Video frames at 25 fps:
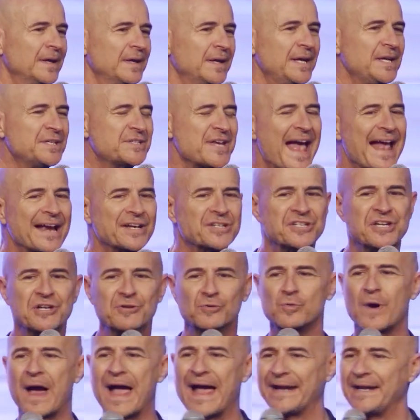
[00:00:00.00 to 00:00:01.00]
He's actually
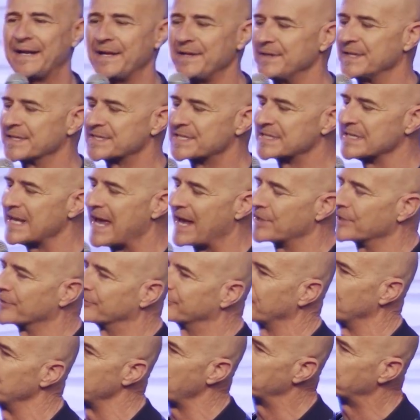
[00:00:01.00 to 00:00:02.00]
writing this letter
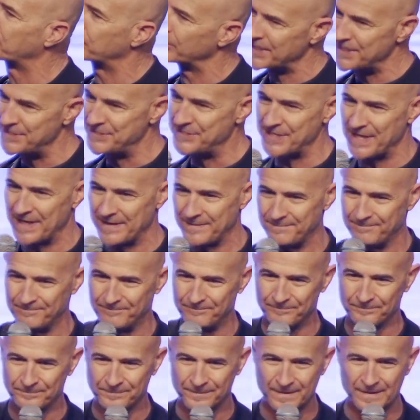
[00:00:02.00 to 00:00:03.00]
from a prison,
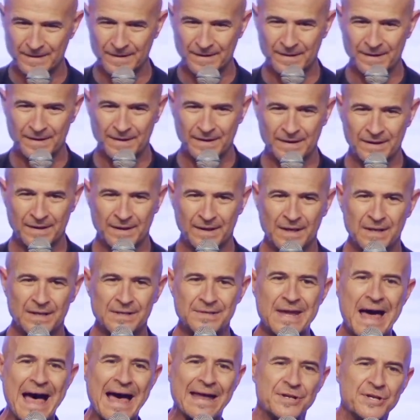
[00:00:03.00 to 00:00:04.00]

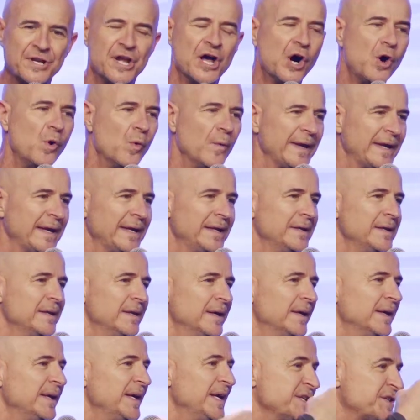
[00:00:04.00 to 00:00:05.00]
not knowing
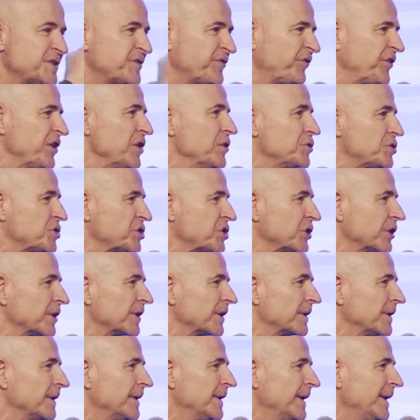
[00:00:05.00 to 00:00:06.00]
his
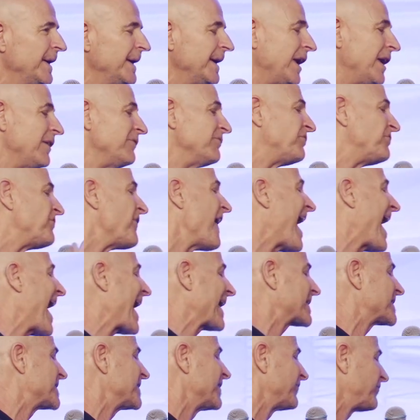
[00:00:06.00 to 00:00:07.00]
future, in fact,